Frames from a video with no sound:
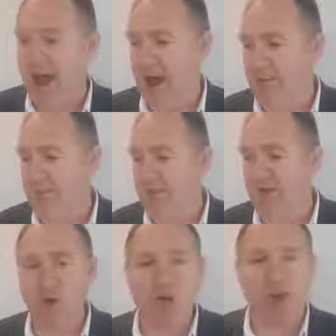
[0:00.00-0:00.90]

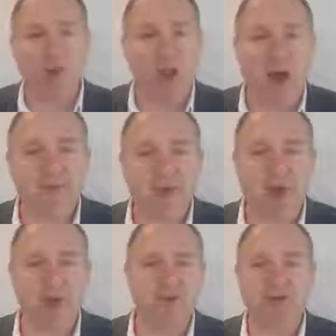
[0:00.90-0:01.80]
If you're a life
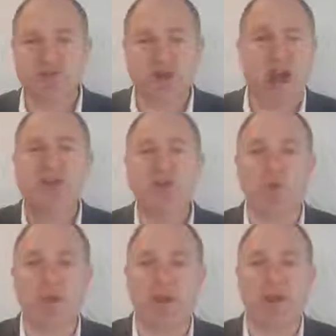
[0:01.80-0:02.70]
coach, change the
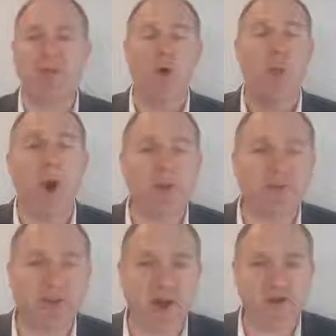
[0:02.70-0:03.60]
wording. If you're a
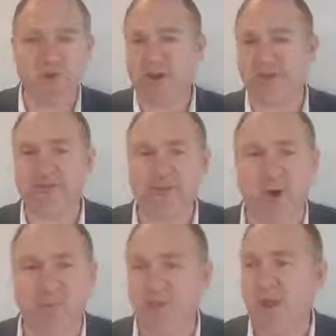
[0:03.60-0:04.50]
wellness coach or a
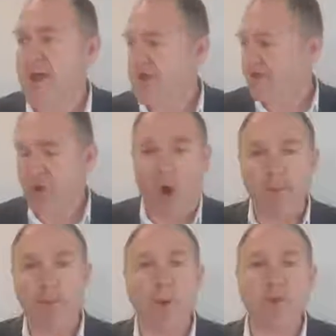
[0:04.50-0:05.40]
consultant, just
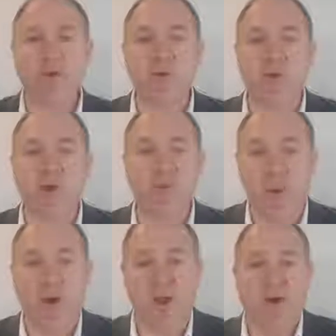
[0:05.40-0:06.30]
copy what we're doing if
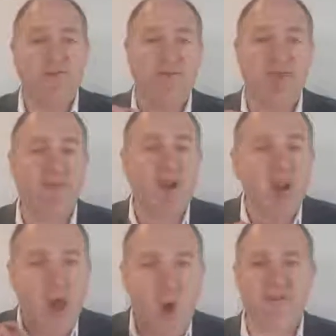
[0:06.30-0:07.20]
you want. So for
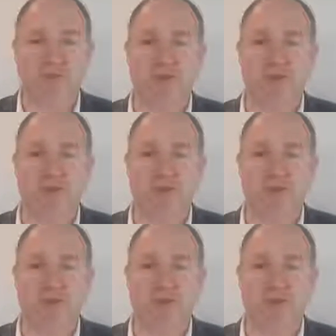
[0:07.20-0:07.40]
no other